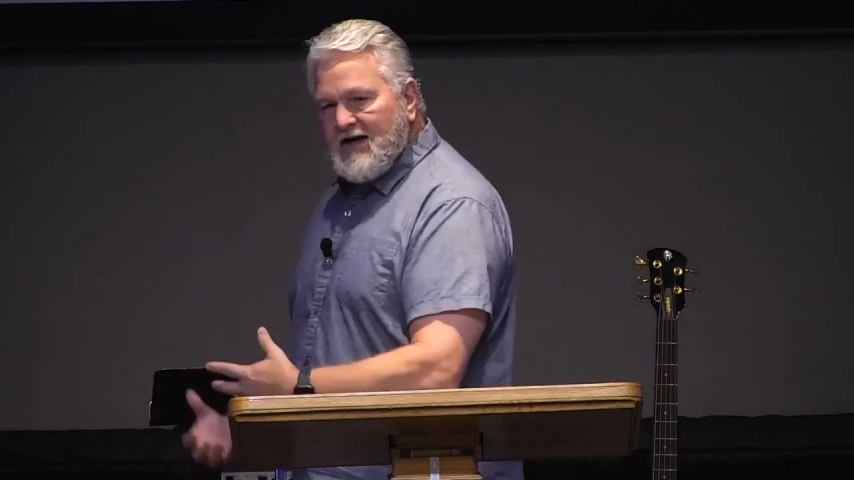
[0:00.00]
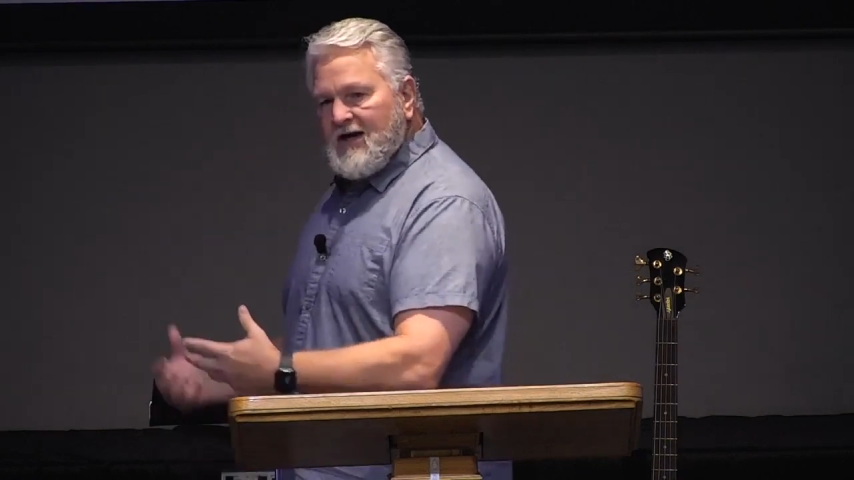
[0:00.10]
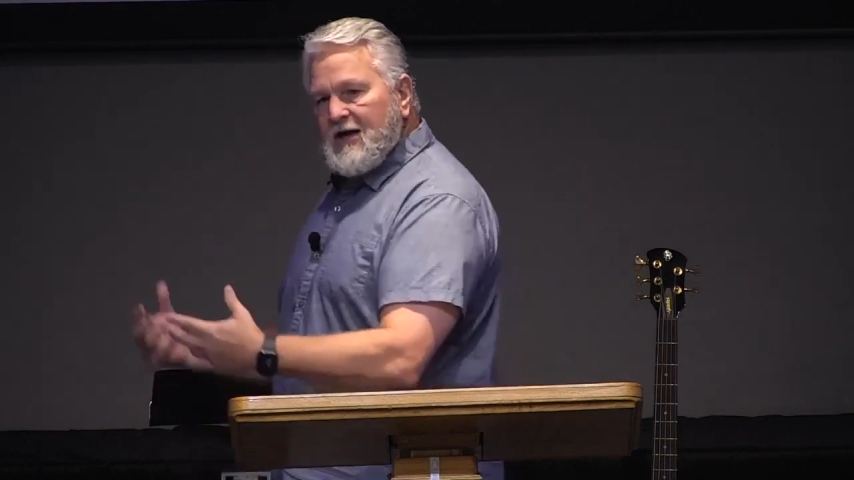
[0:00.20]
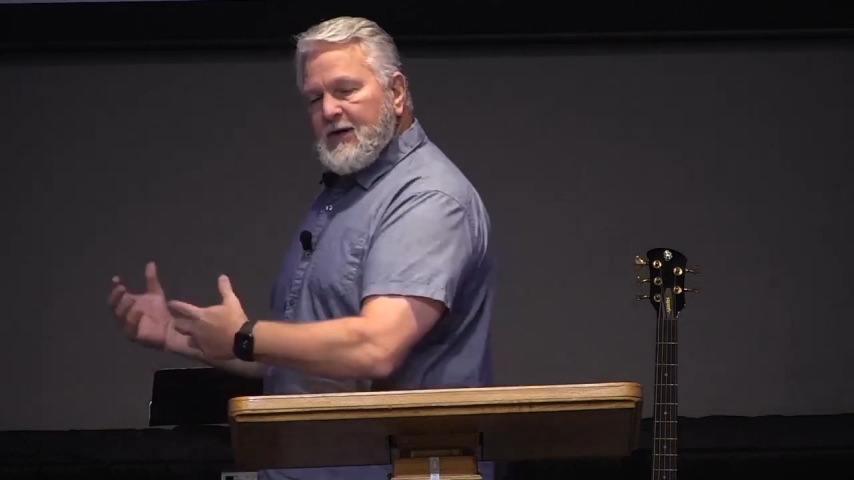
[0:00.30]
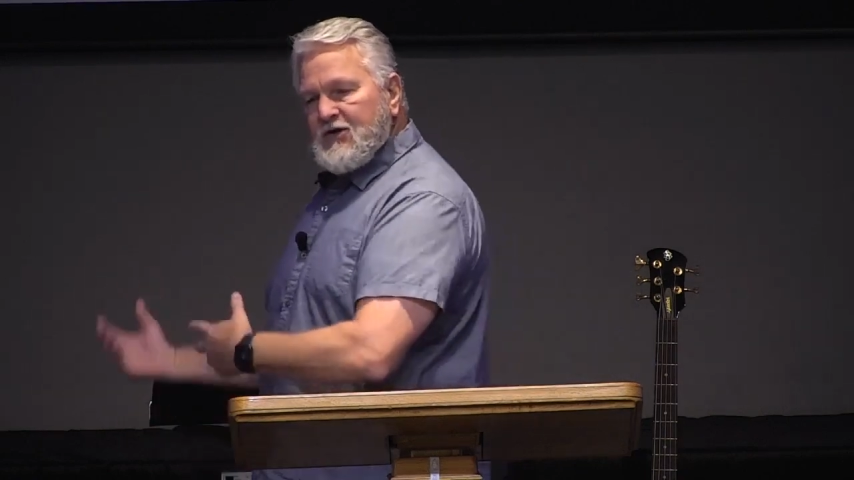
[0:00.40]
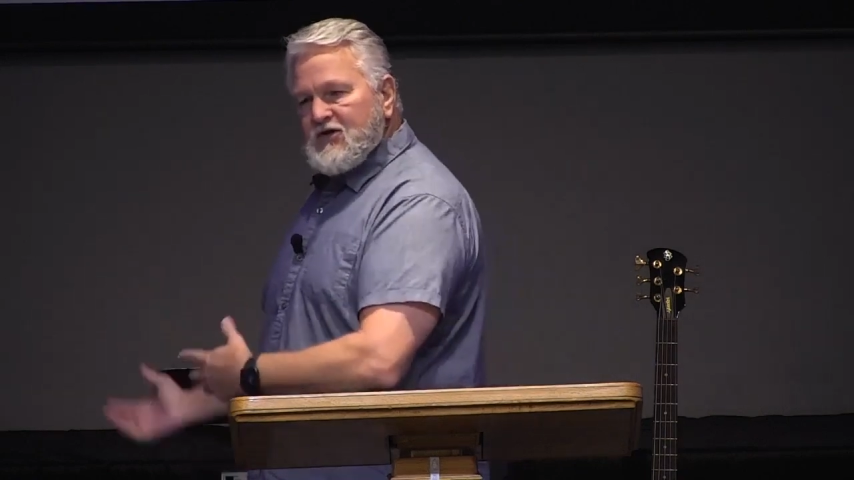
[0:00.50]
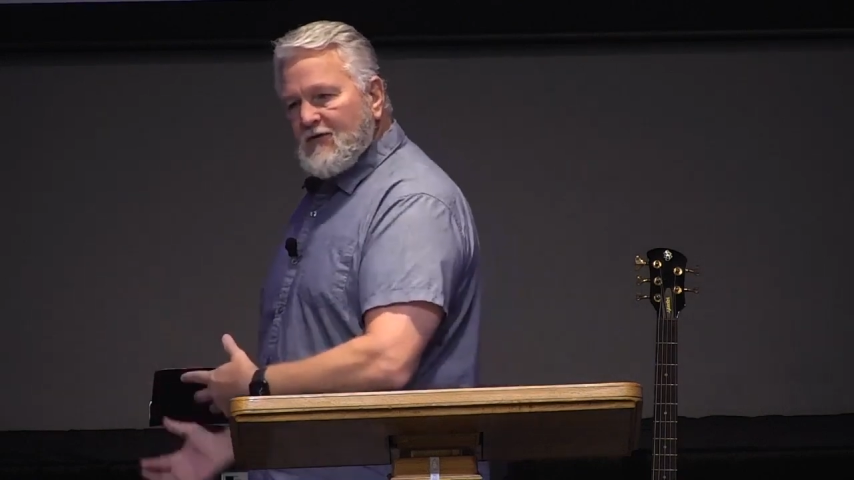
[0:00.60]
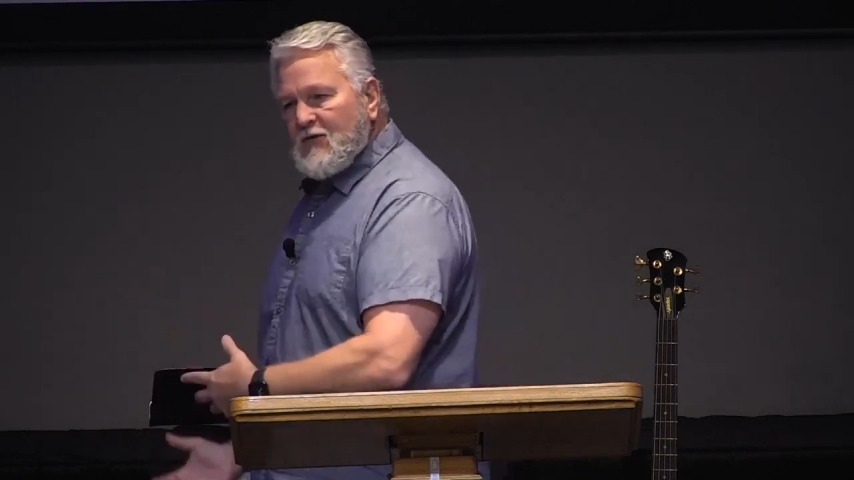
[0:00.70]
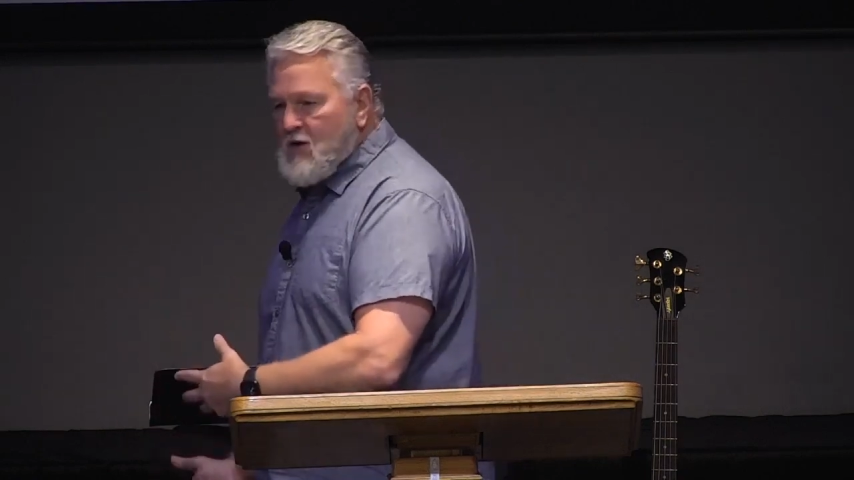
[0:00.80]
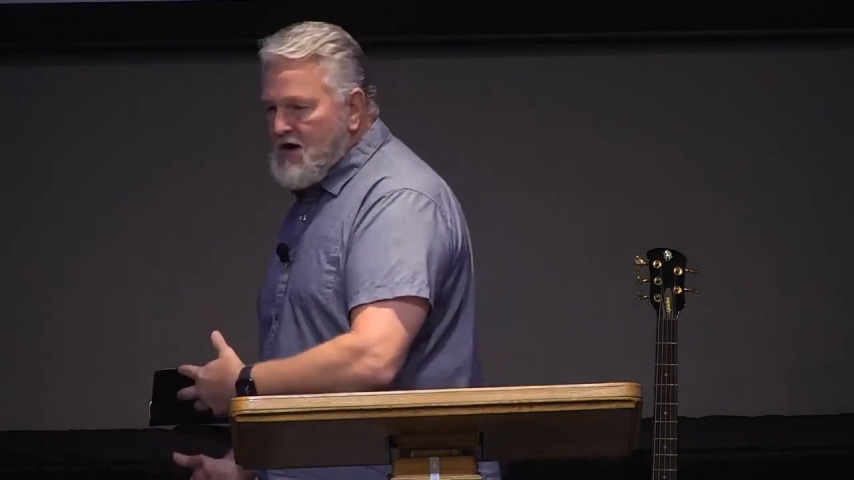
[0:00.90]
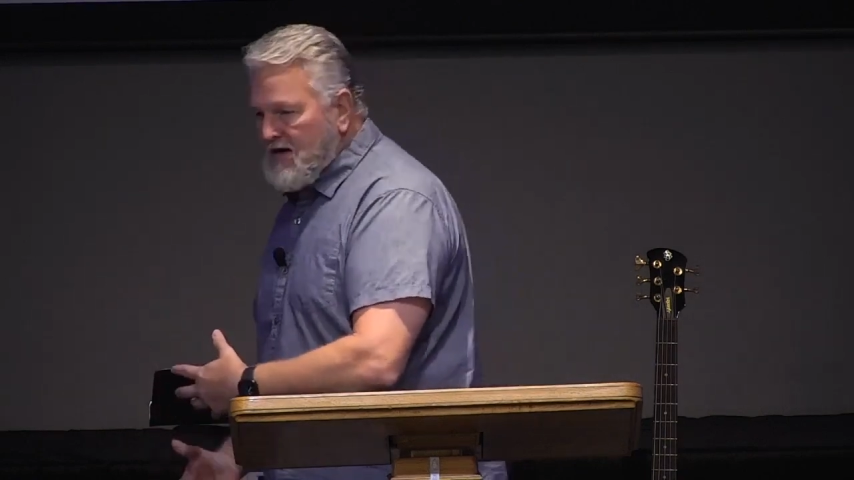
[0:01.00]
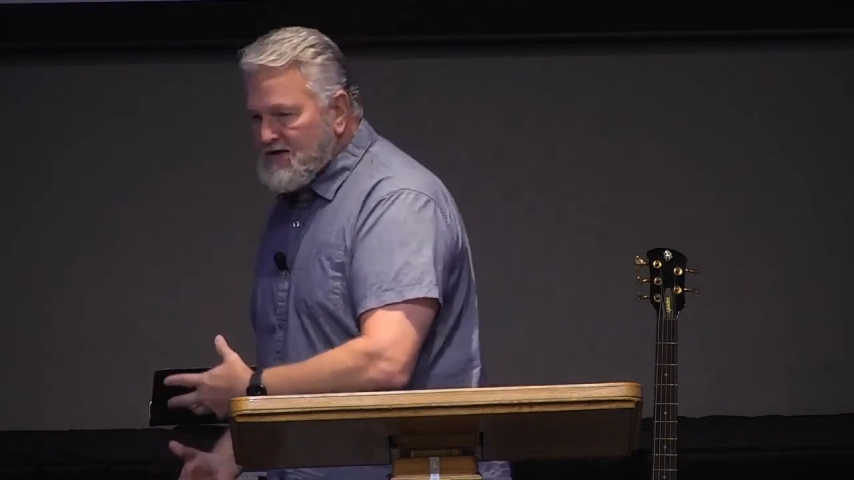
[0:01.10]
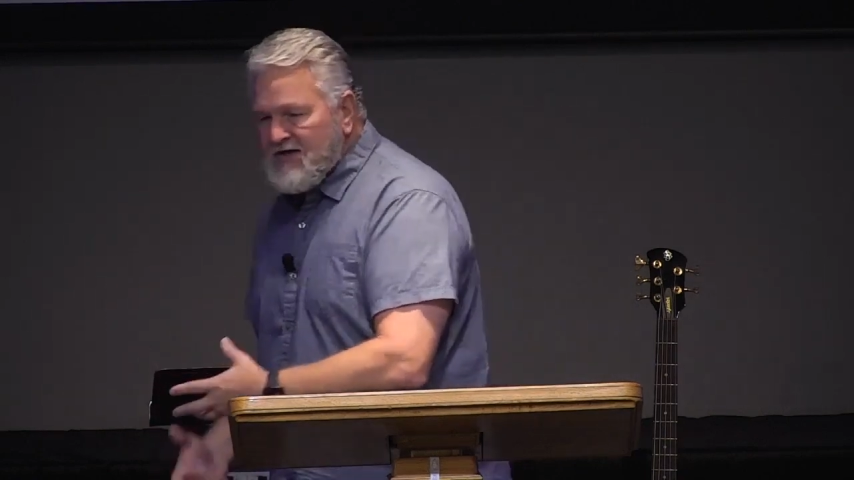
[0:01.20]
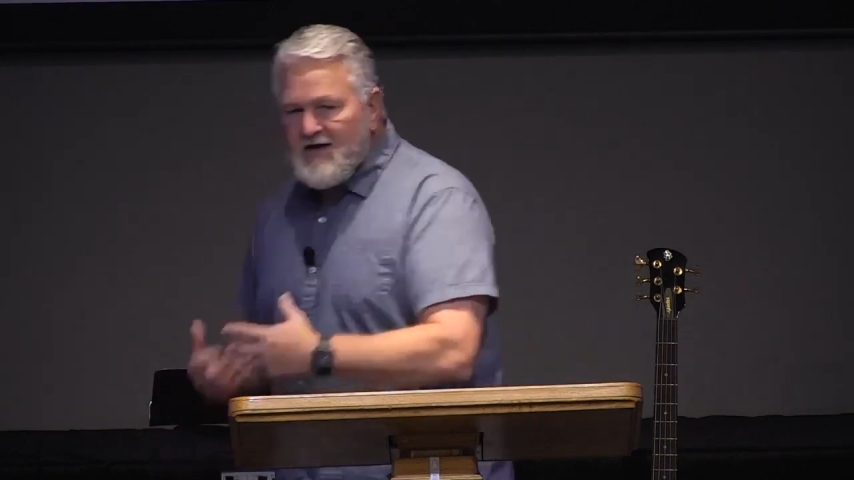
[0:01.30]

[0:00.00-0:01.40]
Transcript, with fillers: You got to be a Jehovah Witness.